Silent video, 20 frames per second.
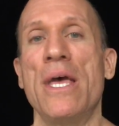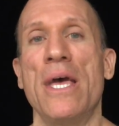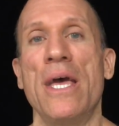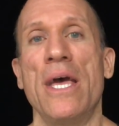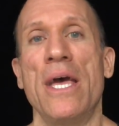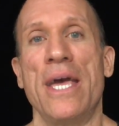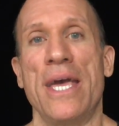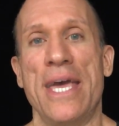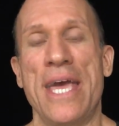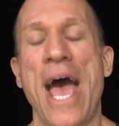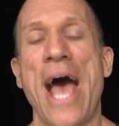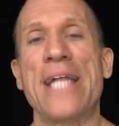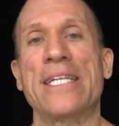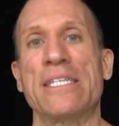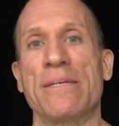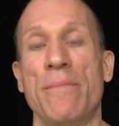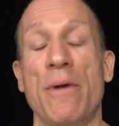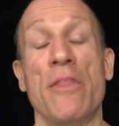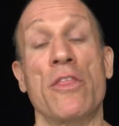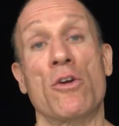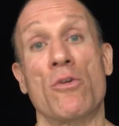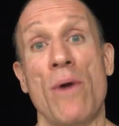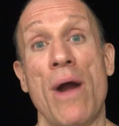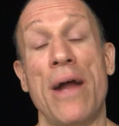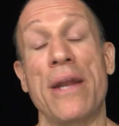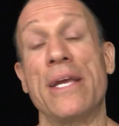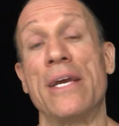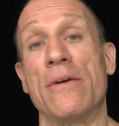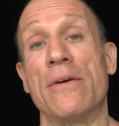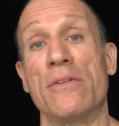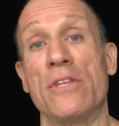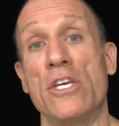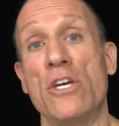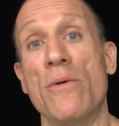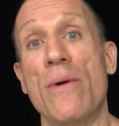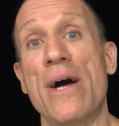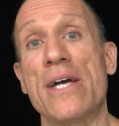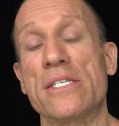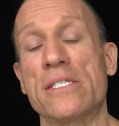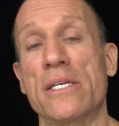He had some on the ground here in the
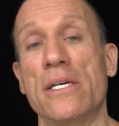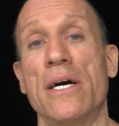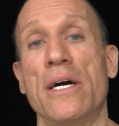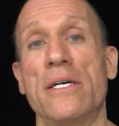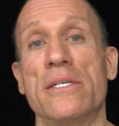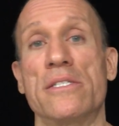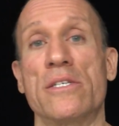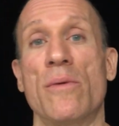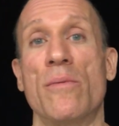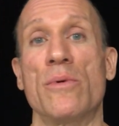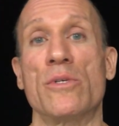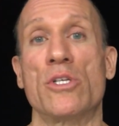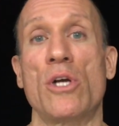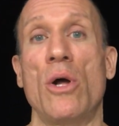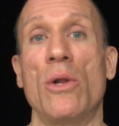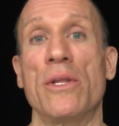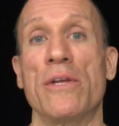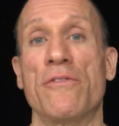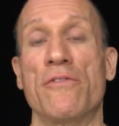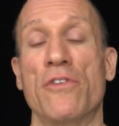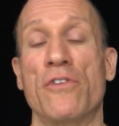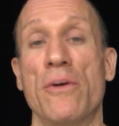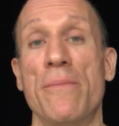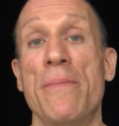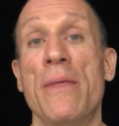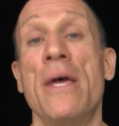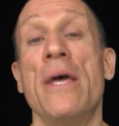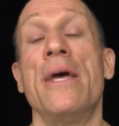U.S. Someone was holding for him.